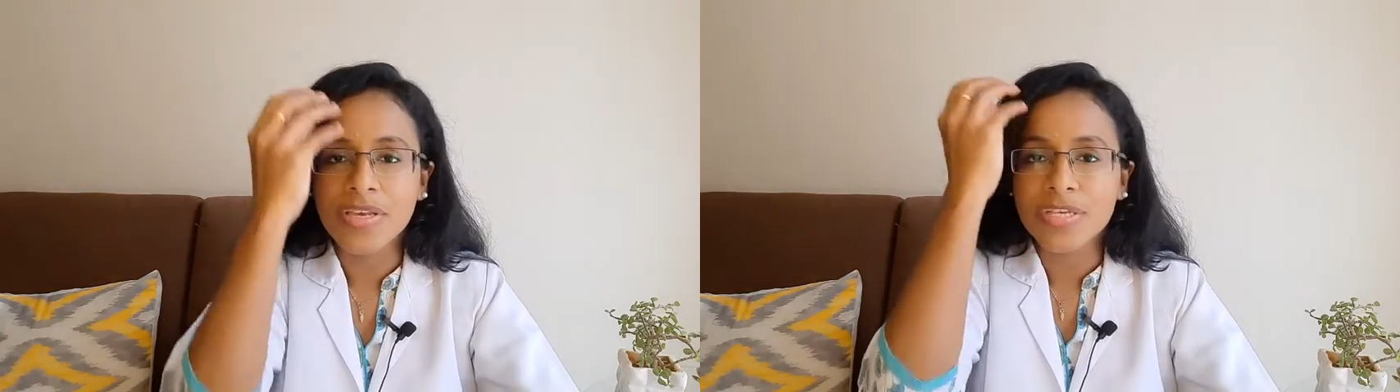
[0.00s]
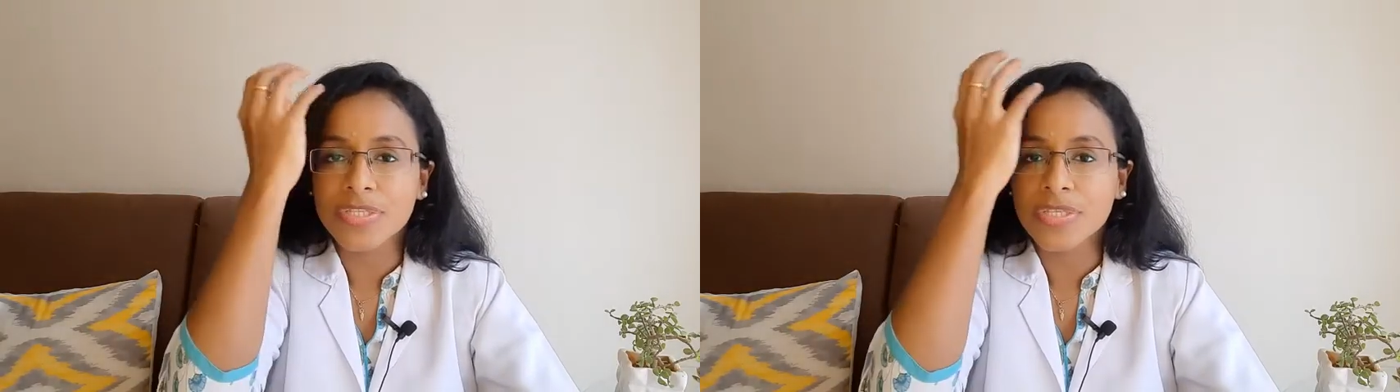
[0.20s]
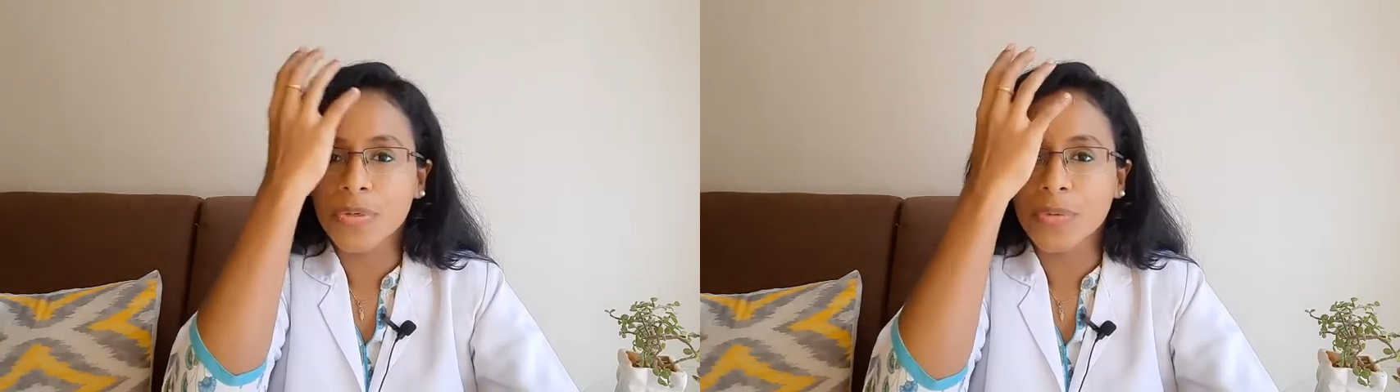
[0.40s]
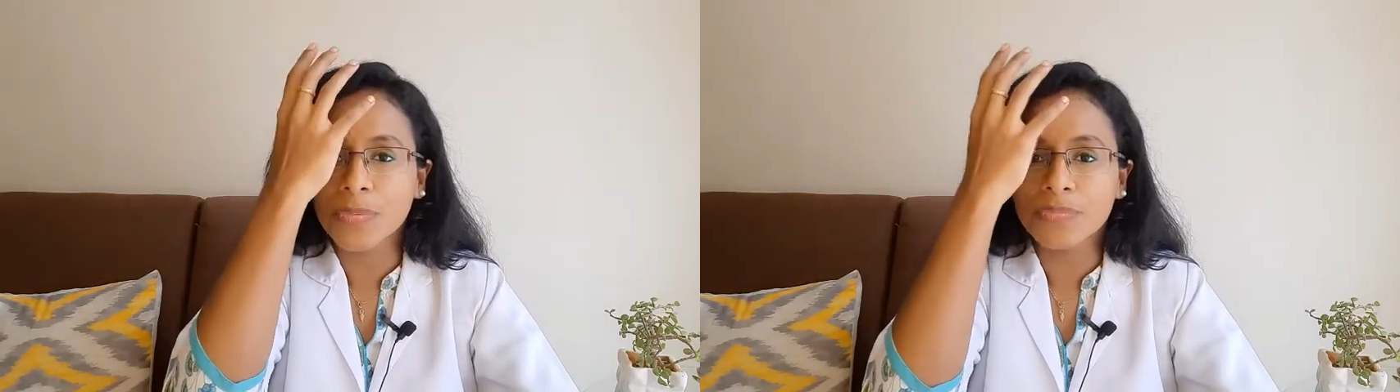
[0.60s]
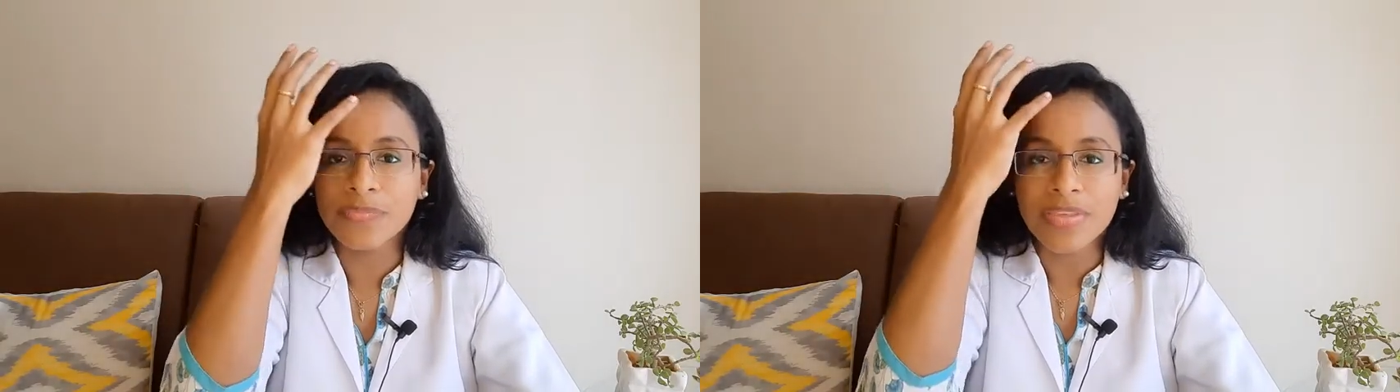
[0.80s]

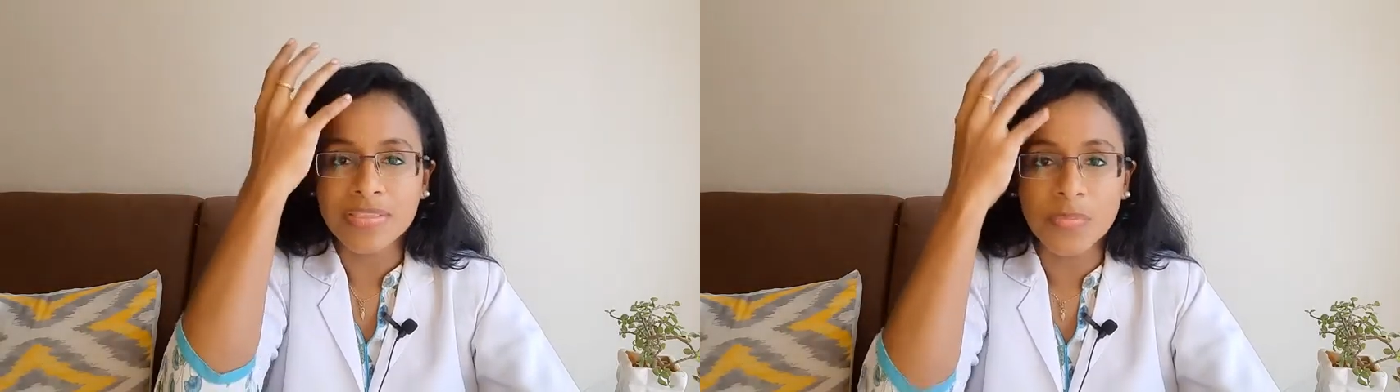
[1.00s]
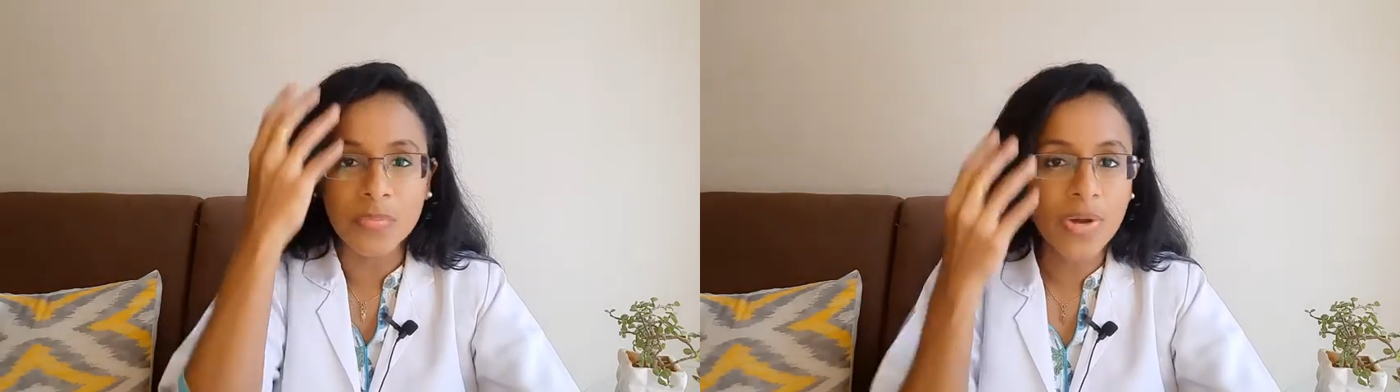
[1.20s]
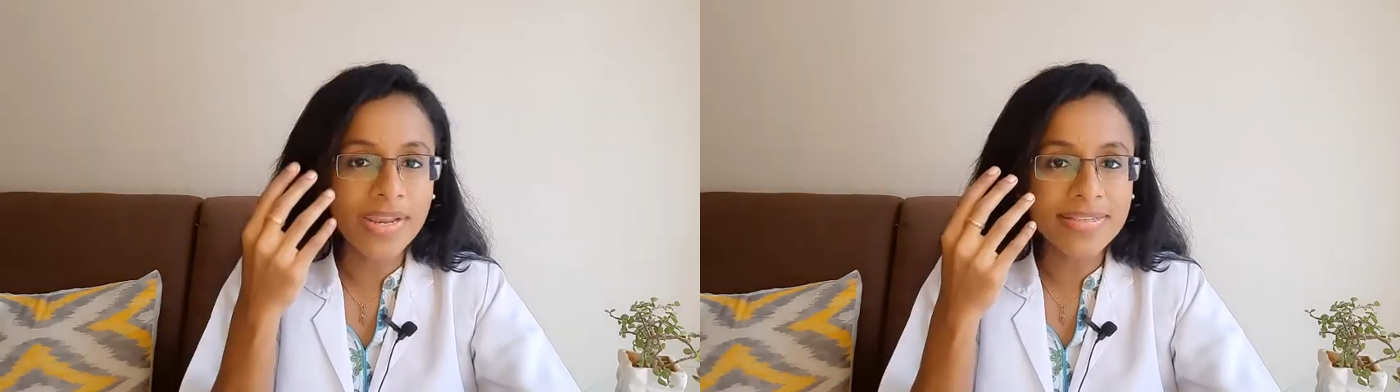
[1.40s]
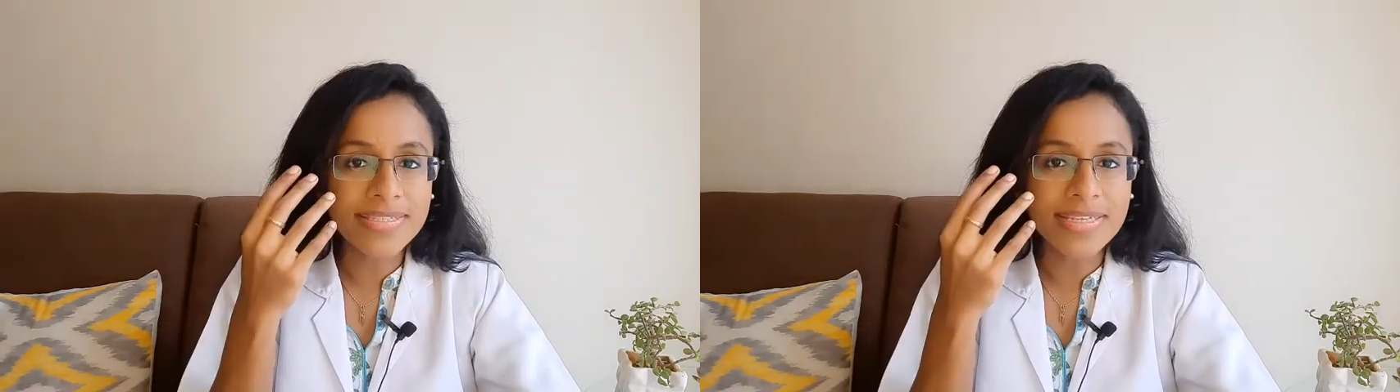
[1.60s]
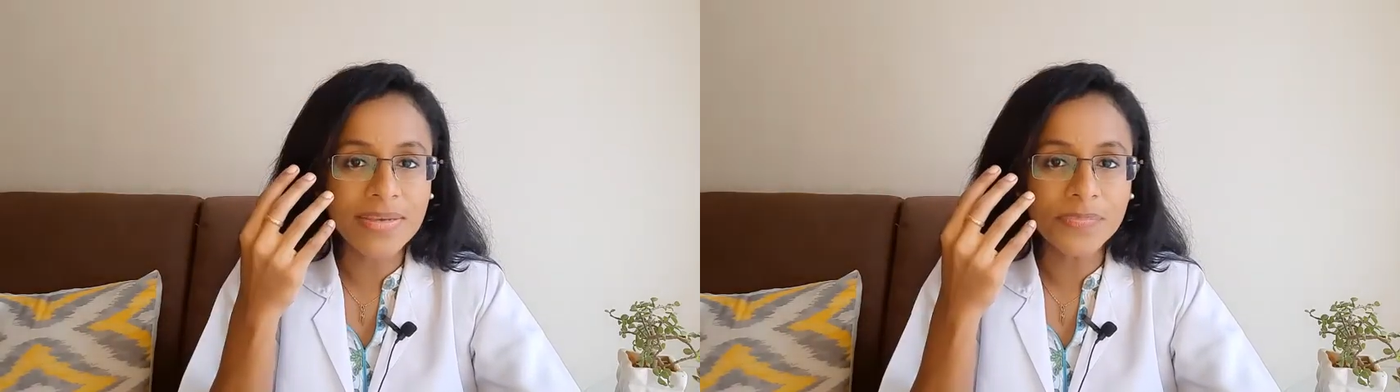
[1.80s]
So the
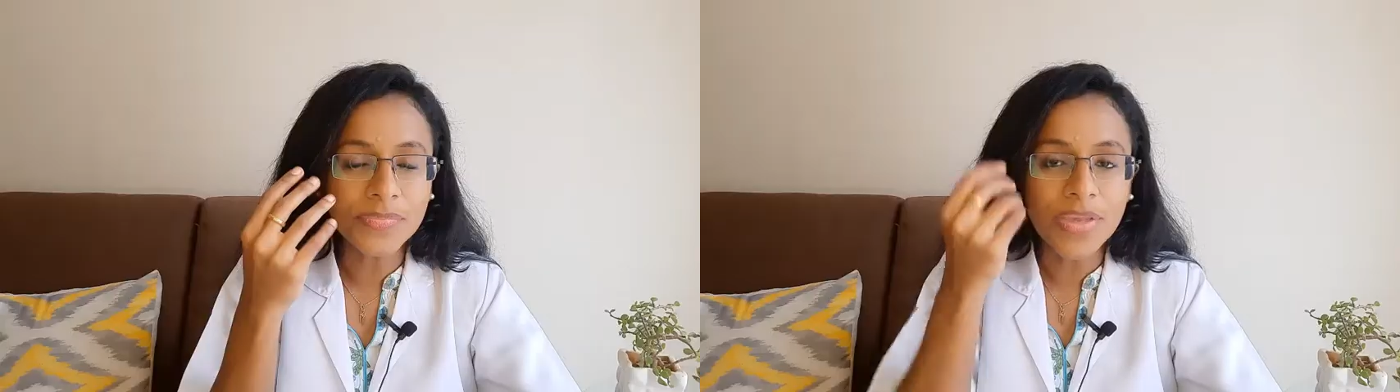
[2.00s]
brainstem,